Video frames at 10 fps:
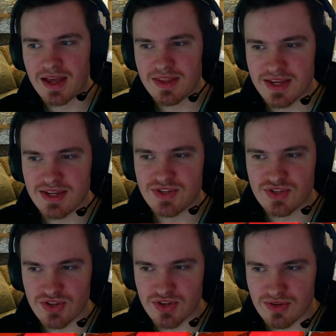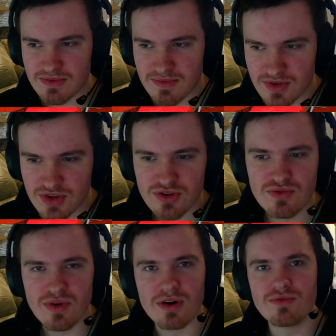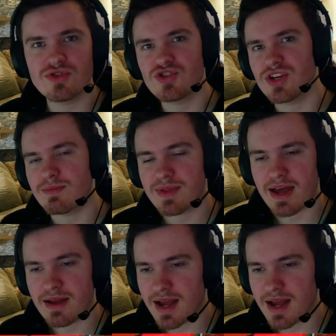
this new ownership that